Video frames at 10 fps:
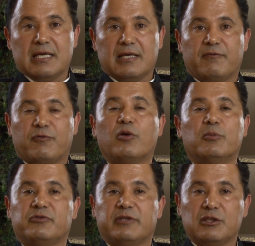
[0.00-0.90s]
like a form
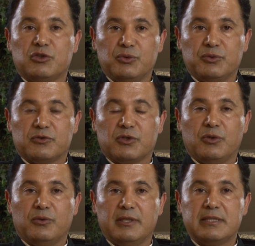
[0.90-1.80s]
of tattoo,
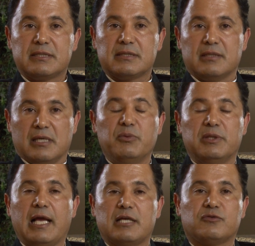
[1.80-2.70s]
so it would
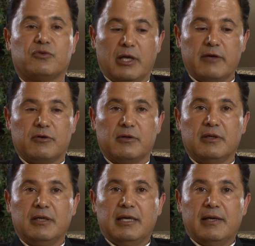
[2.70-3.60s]
last forever.
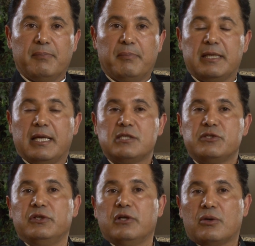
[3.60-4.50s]
But as
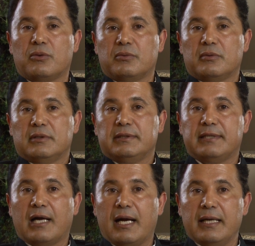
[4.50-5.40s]
you know,
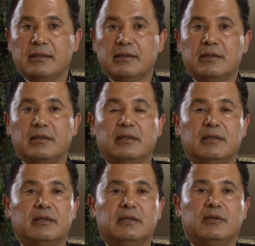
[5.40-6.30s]
dye
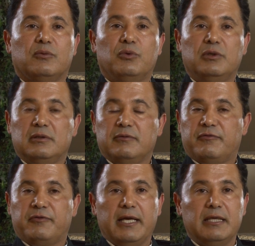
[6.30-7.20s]
will
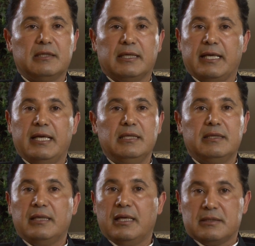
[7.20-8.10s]
fade like
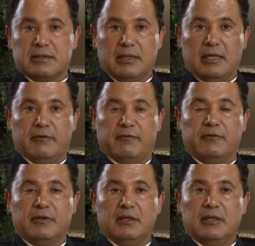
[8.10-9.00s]
anything else in life.
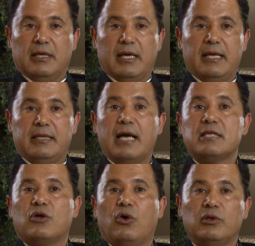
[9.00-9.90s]
And
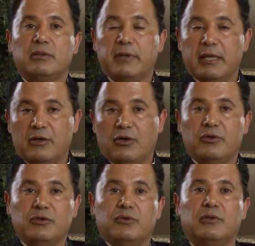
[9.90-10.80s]
that's all depend
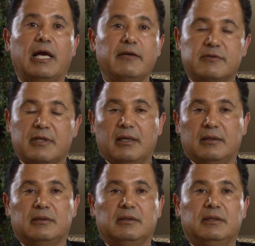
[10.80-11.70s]
on your lifestyle.
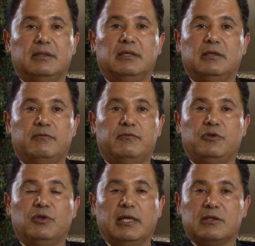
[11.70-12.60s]
If
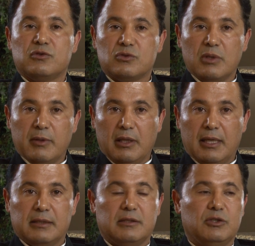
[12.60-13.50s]
you like to swim a
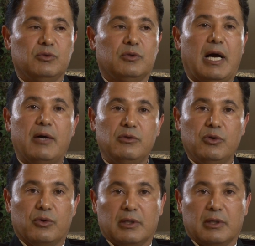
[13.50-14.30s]
lot, you're outdoor